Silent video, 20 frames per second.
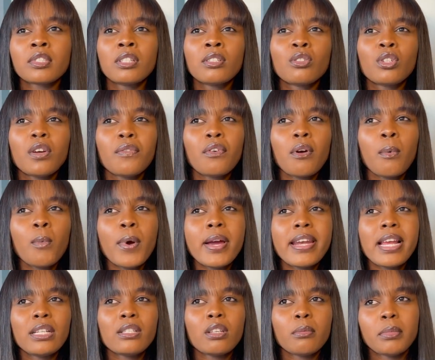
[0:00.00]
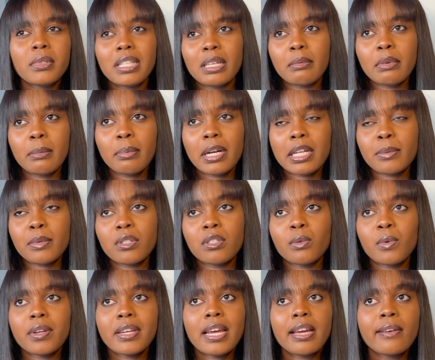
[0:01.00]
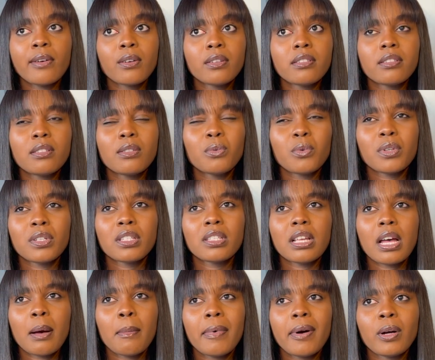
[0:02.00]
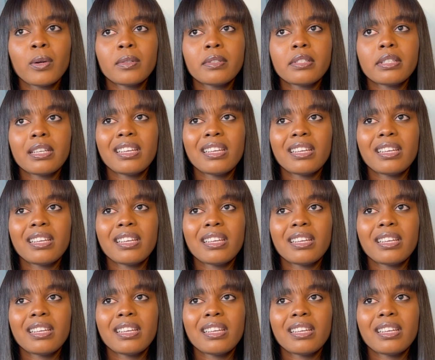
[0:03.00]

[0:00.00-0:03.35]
So from when I submitted my passport to when I got it was about